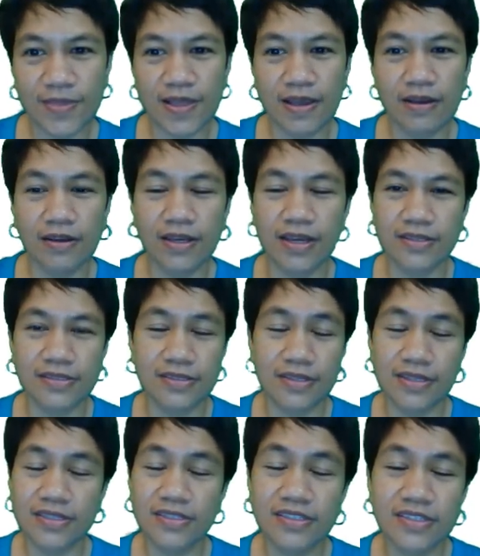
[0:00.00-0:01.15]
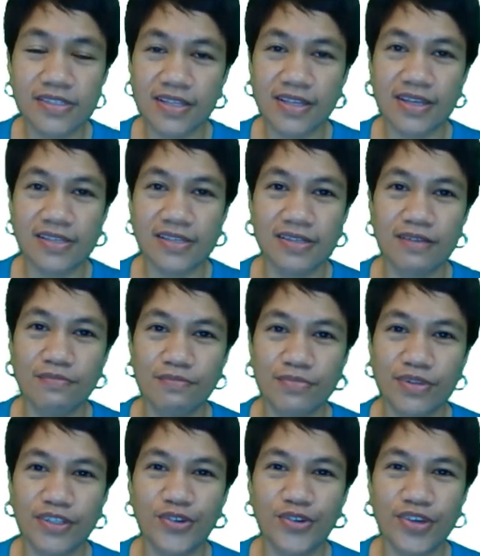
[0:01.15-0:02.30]
Okay, it's just an
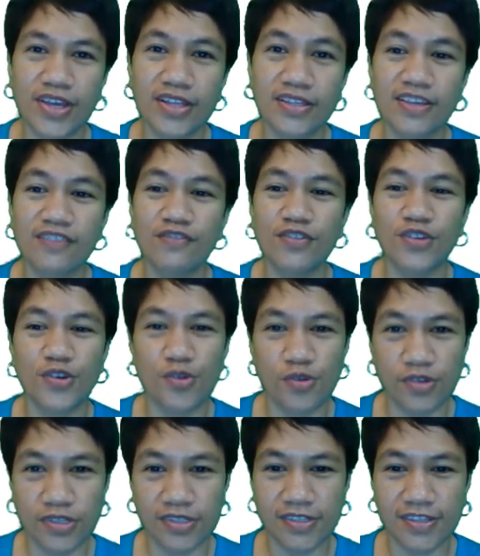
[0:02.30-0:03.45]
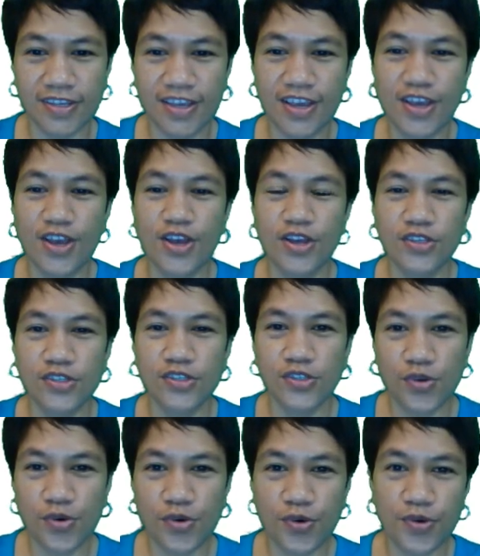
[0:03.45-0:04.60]
example. You can give yours.
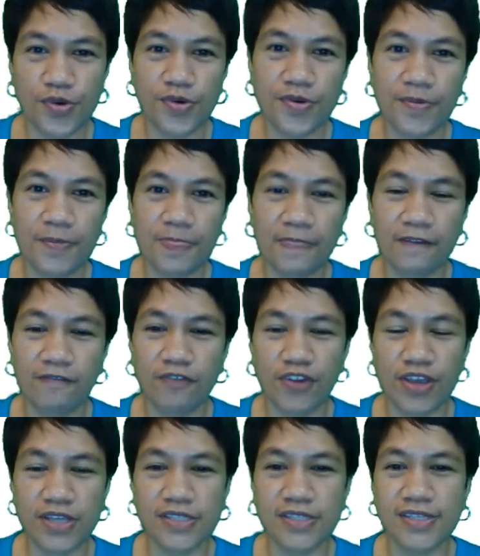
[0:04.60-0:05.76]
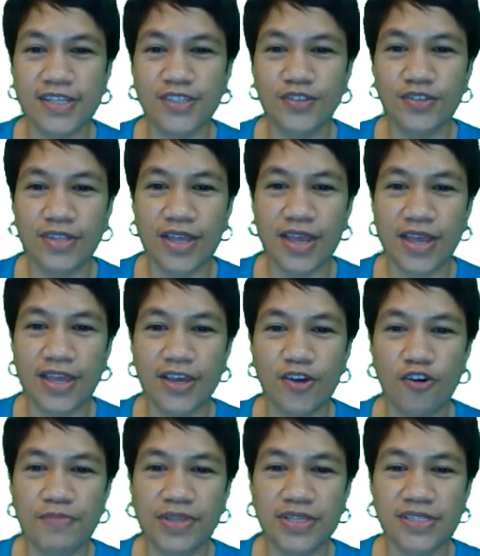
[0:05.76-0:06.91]
So for your exercise today,
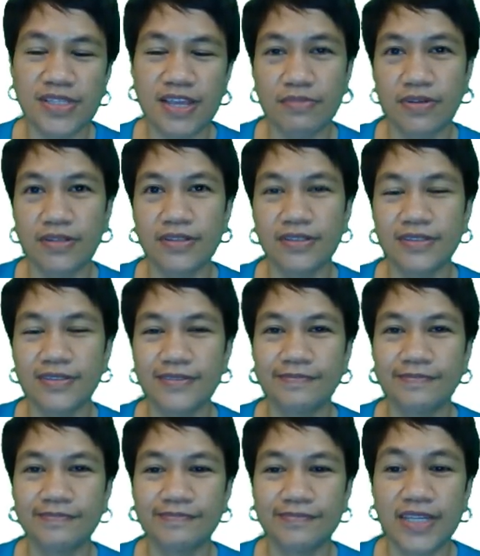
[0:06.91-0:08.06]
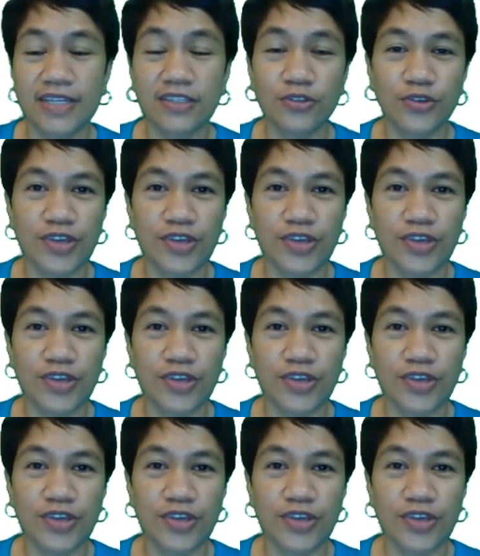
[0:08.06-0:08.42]
copy this table into your